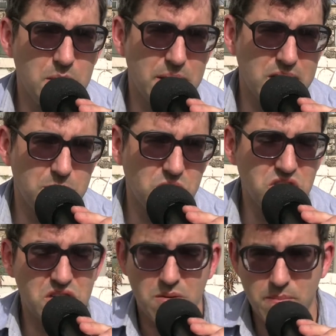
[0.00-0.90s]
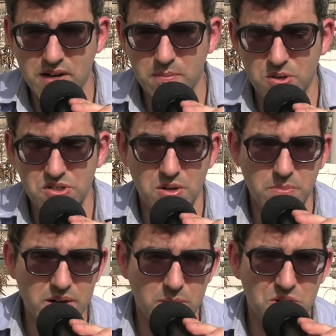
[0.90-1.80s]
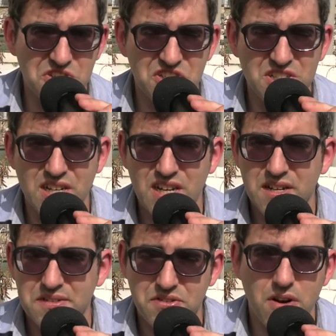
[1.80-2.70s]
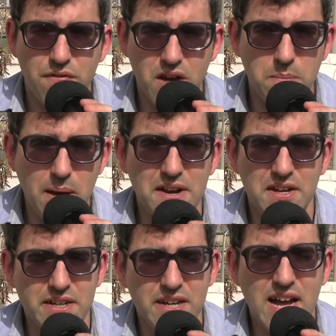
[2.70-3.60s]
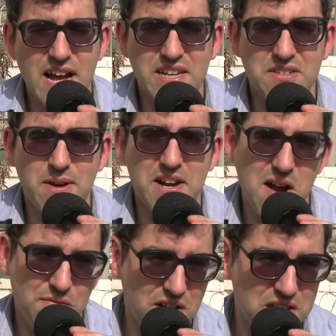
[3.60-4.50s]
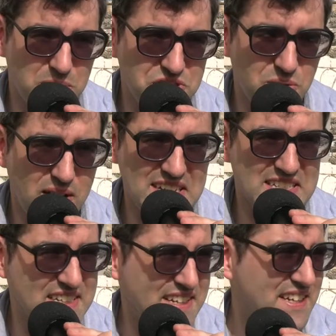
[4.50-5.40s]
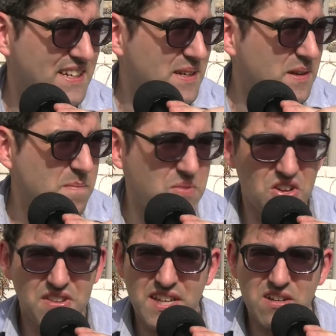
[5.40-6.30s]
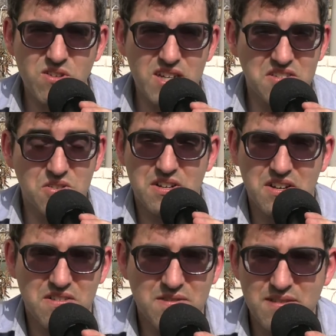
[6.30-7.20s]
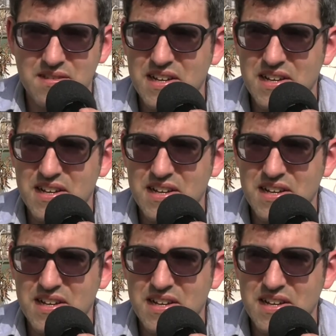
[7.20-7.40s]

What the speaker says: at a bigger budget and a bigger budget and a bigger budget to try to find better. And no matter how far the budget went, nothing was good enough.